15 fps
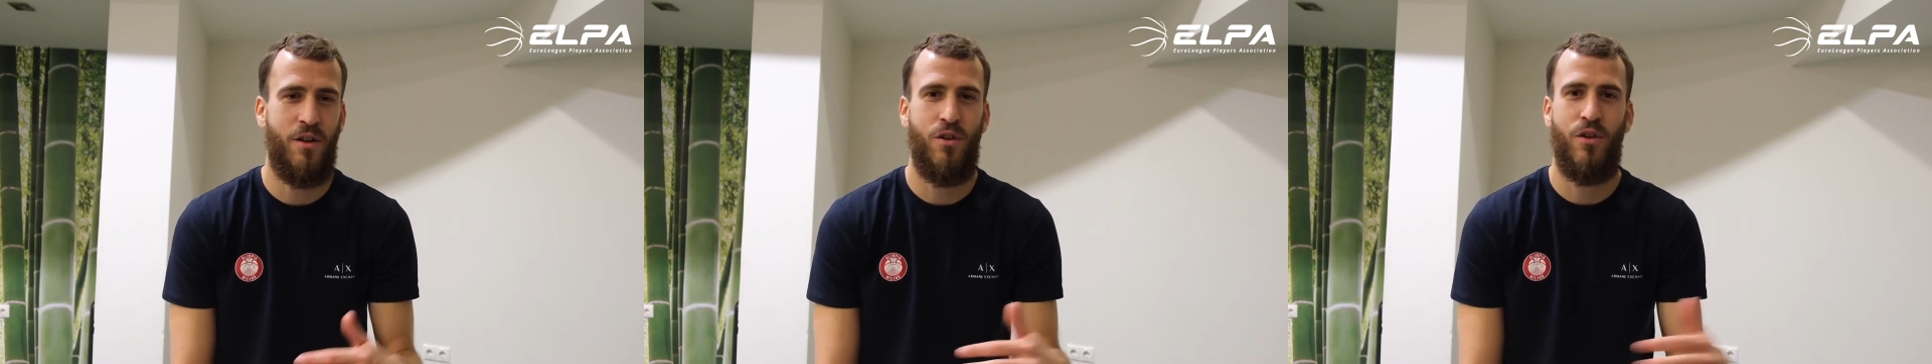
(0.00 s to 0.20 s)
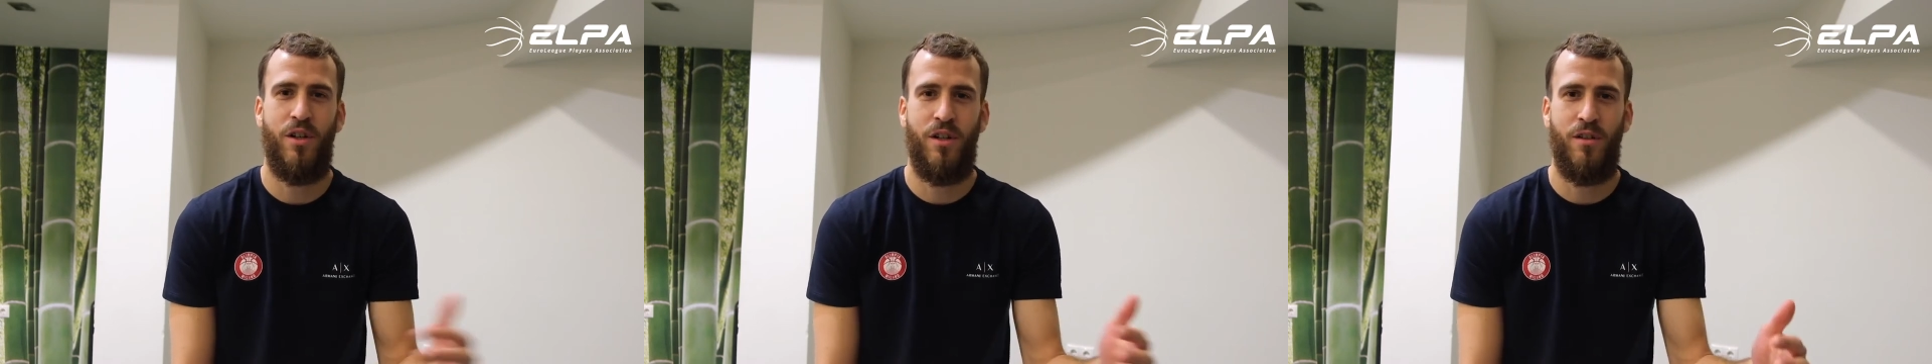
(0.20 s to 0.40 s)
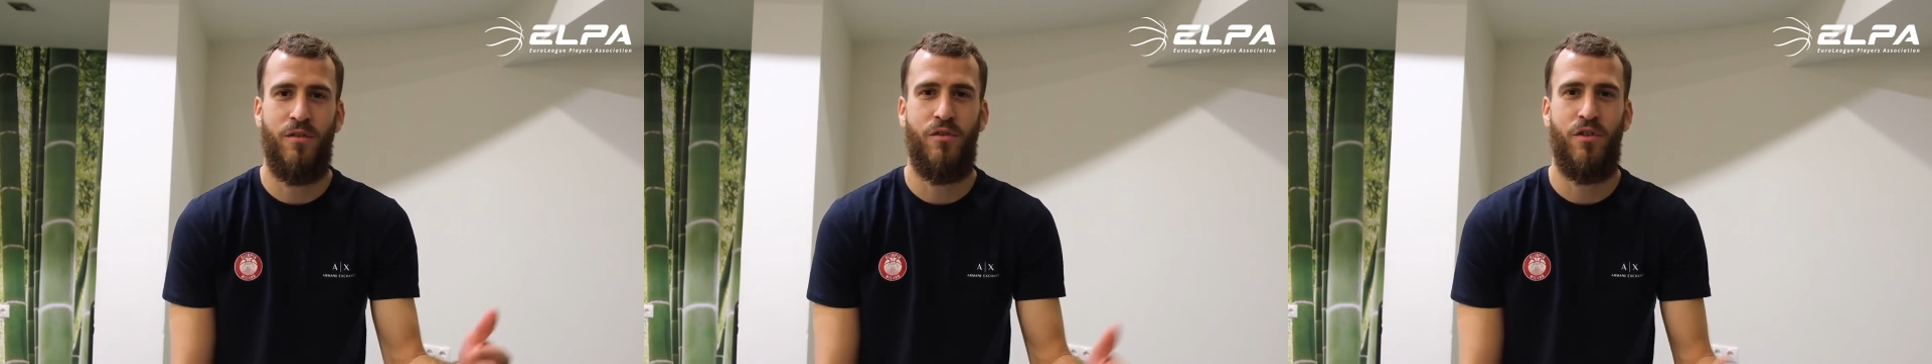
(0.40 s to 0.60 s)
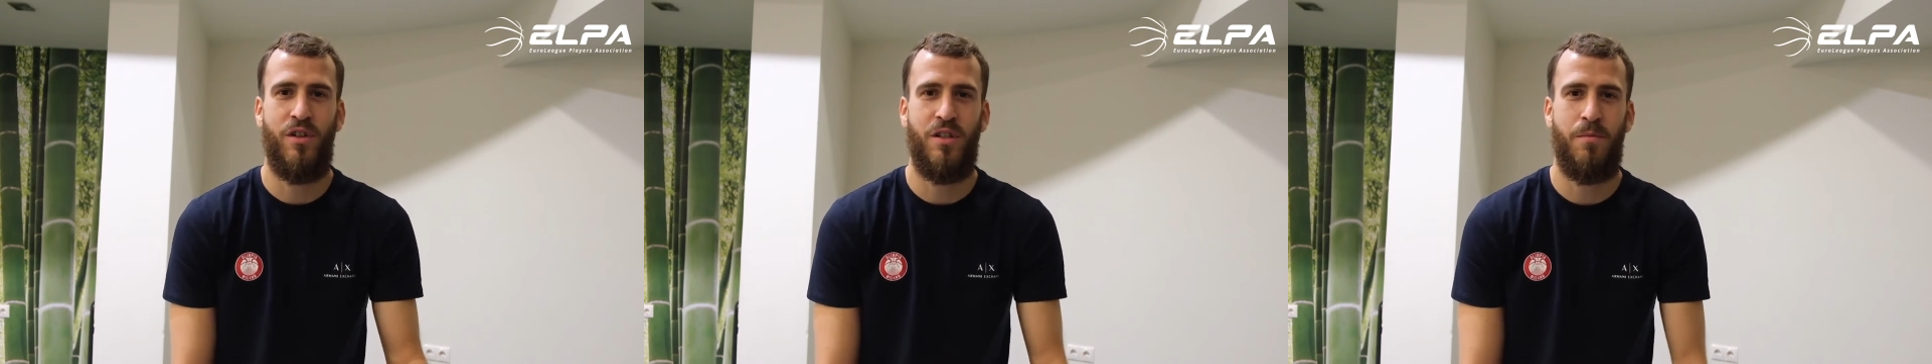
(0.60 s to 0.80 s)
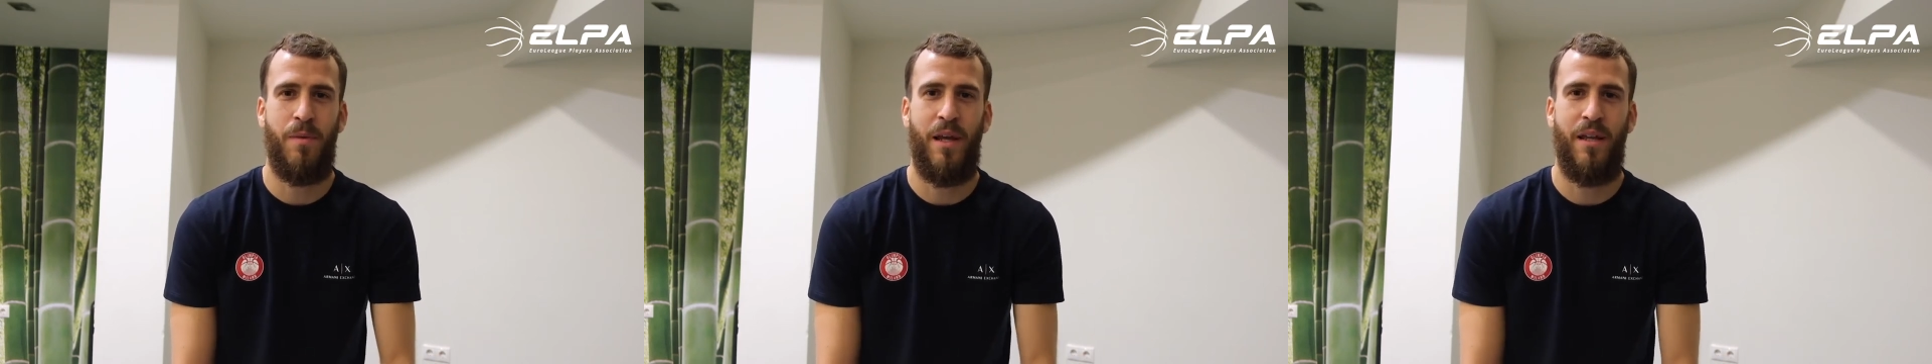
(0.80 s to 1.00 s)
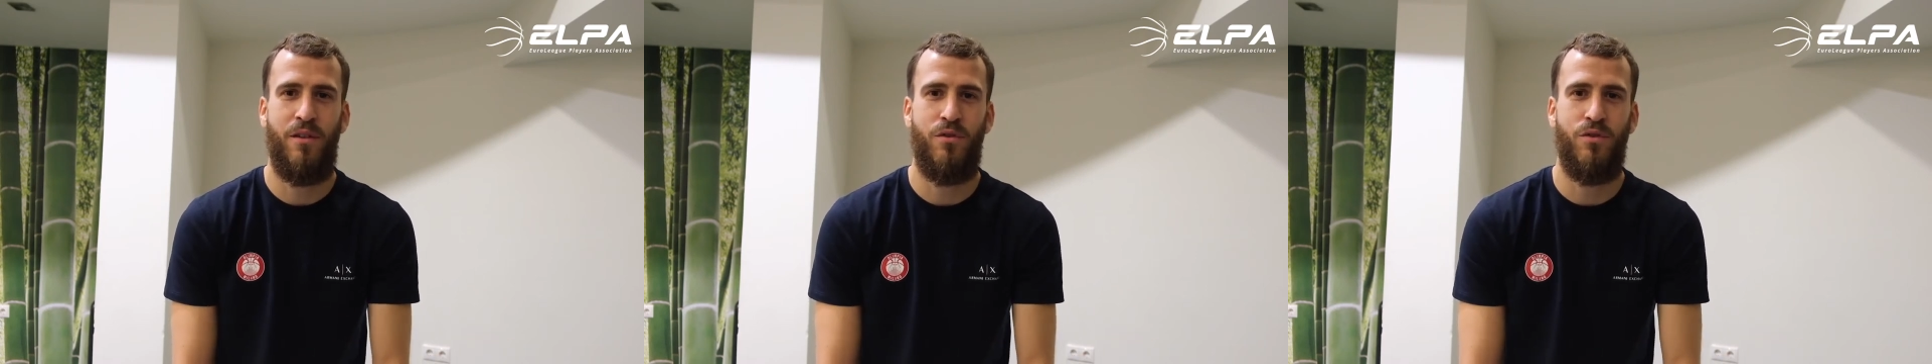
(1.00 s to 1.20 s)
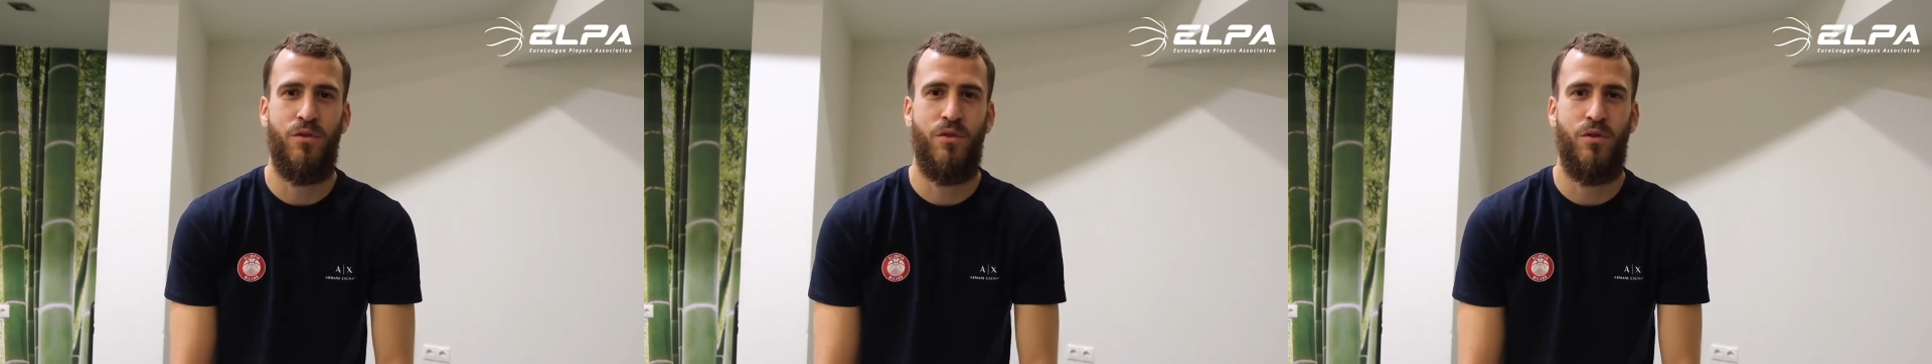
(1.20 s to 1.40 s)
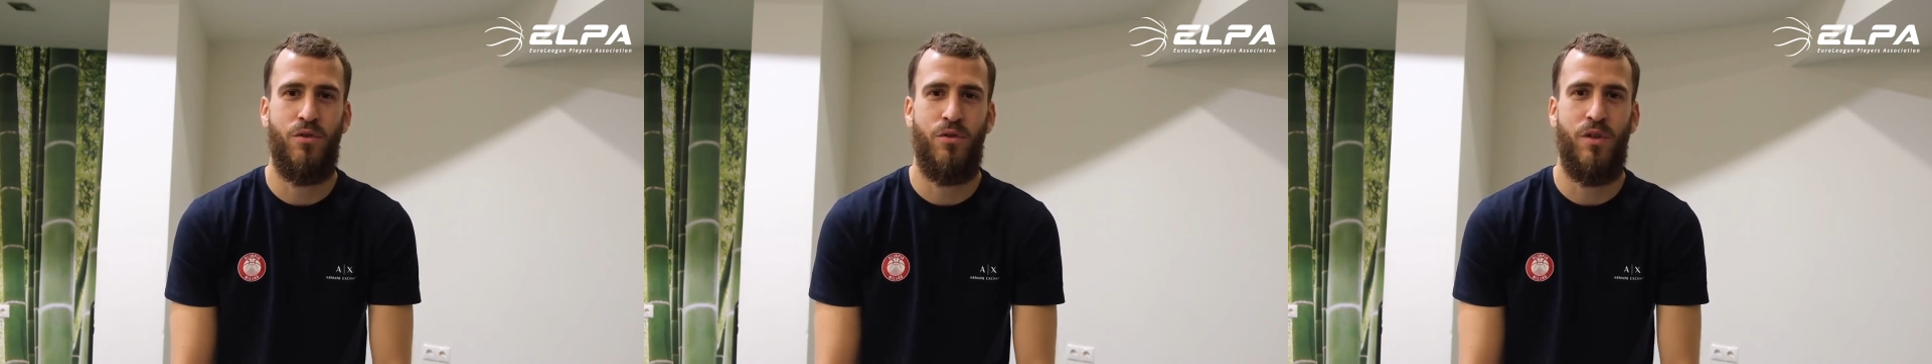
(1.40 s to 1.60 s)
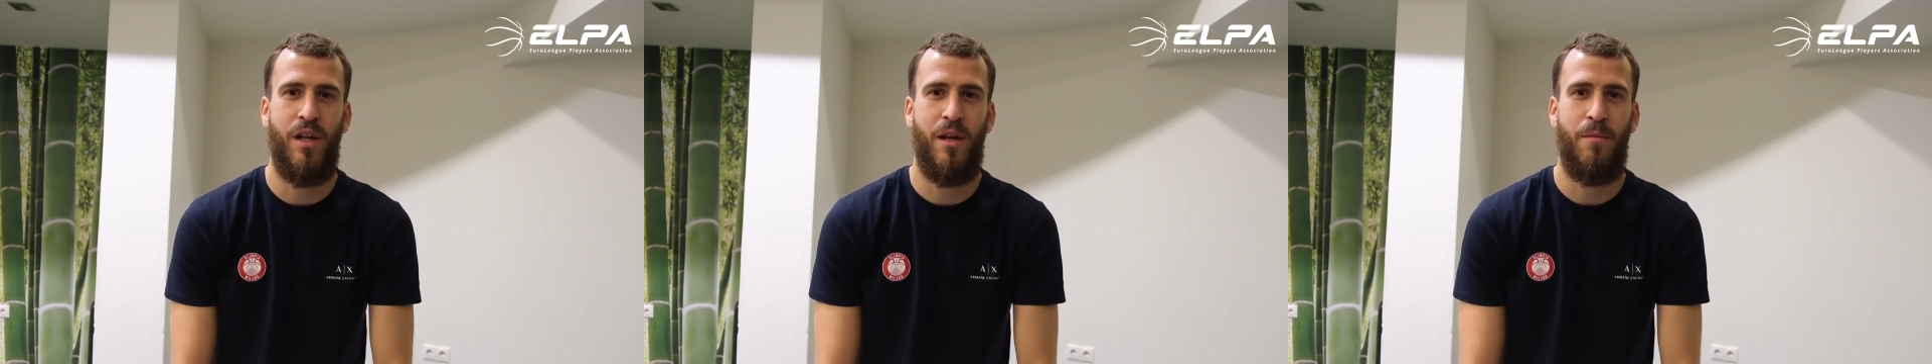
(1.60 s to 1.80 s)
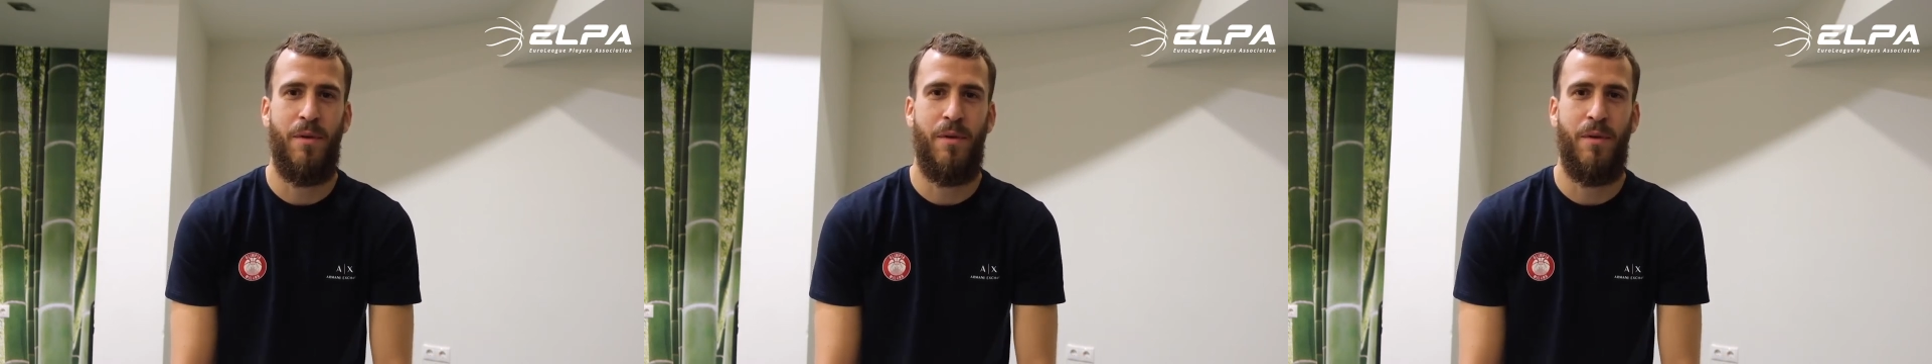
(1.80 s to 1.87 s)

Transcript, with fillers: going from Spain to, to the